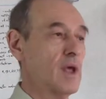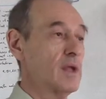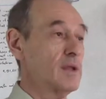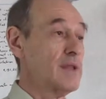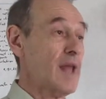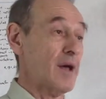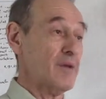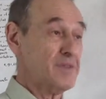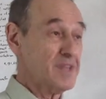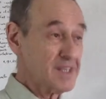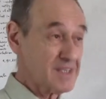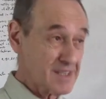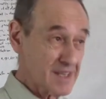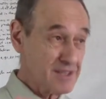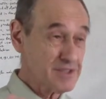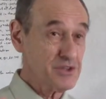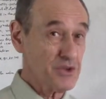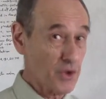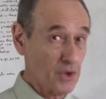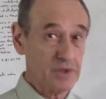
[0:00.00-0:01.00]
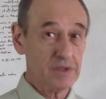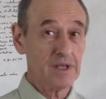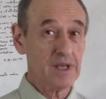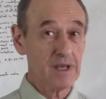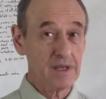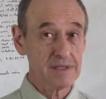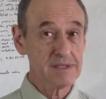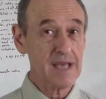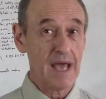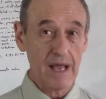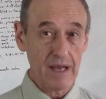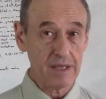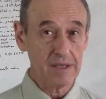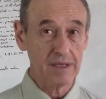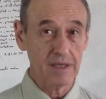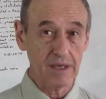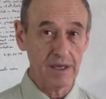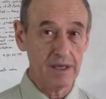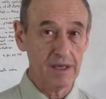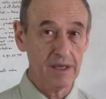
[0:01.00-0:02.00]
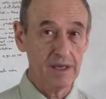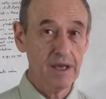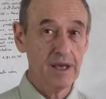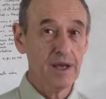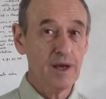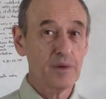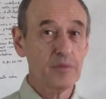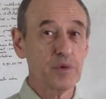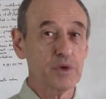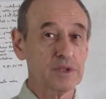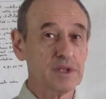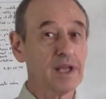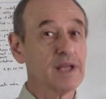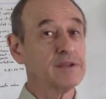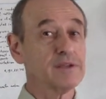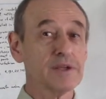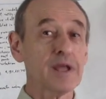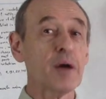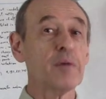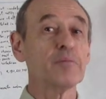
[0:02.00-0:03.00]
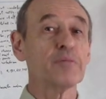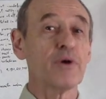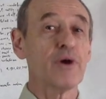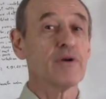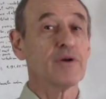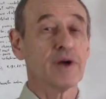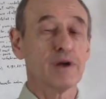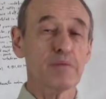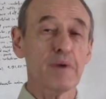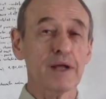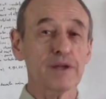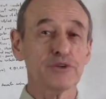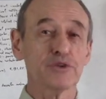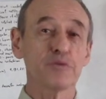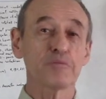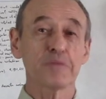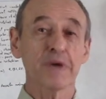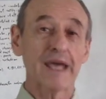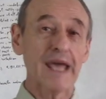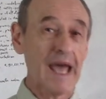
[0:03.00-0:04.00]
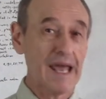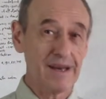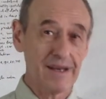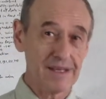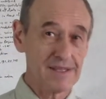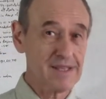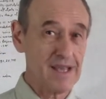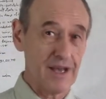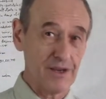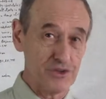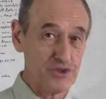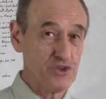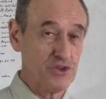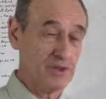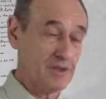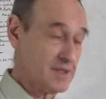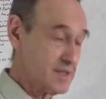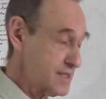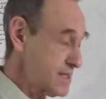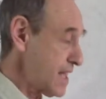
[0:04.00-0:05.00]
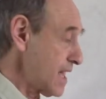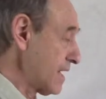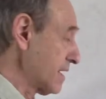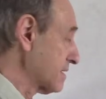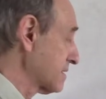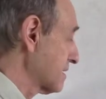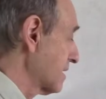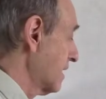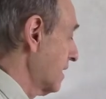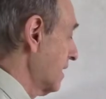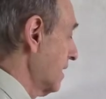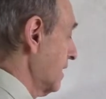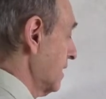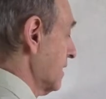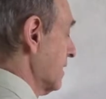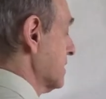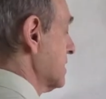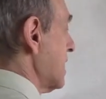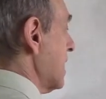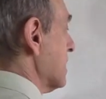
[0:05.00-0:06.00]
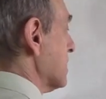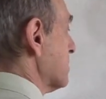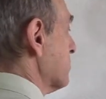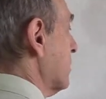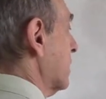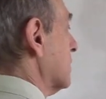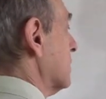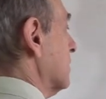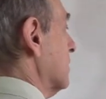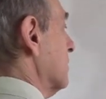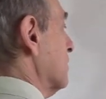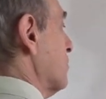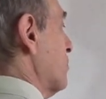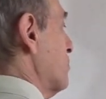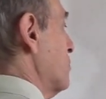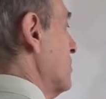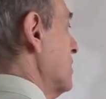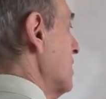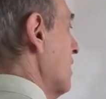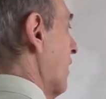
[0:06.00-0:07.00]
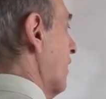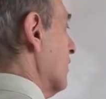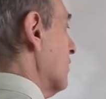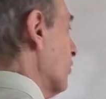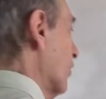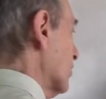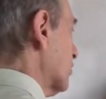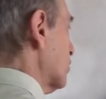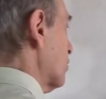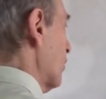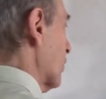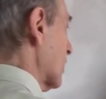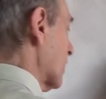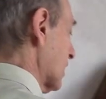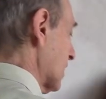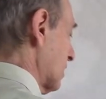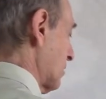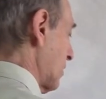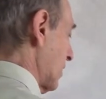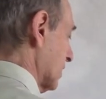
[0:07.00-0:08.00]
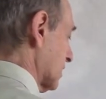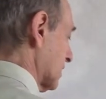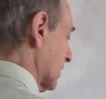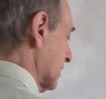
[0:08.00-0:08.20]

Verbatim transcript: Now this is not exactly what contemporary quantum mechanics actually says, but we are not talking about